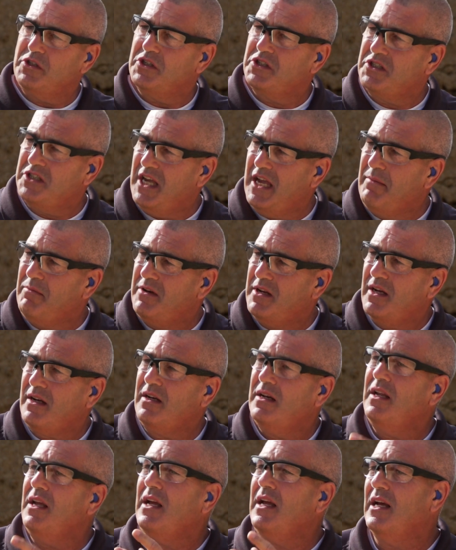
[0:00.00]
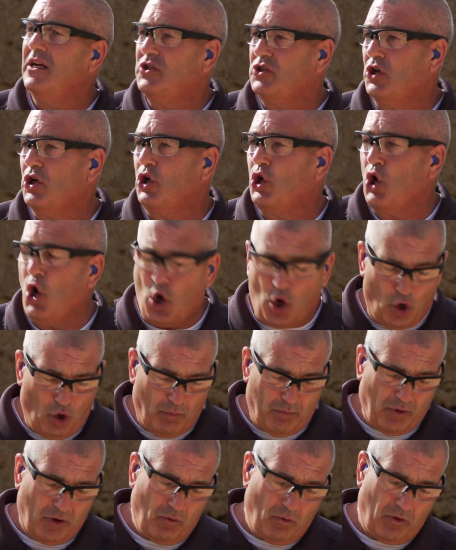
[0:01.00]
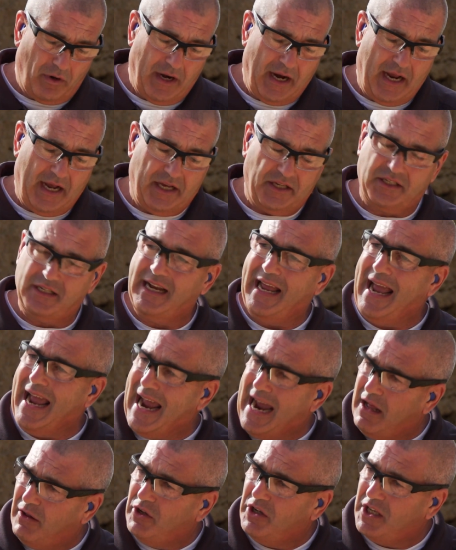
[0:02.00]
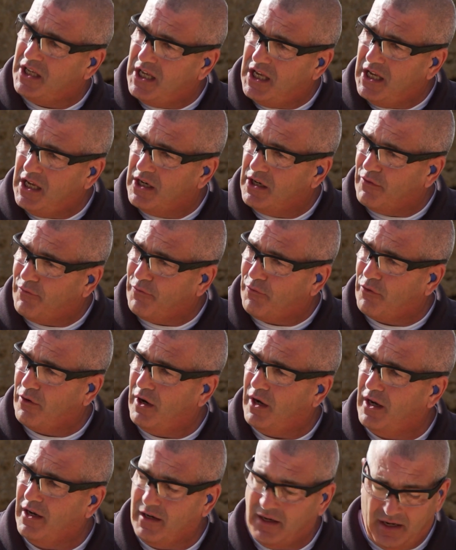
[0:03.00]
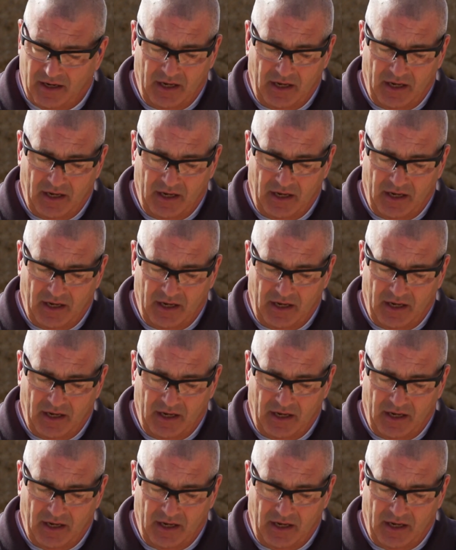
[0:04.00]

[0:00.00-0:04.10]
the same technique as our Cobra where it has an Allen key in the front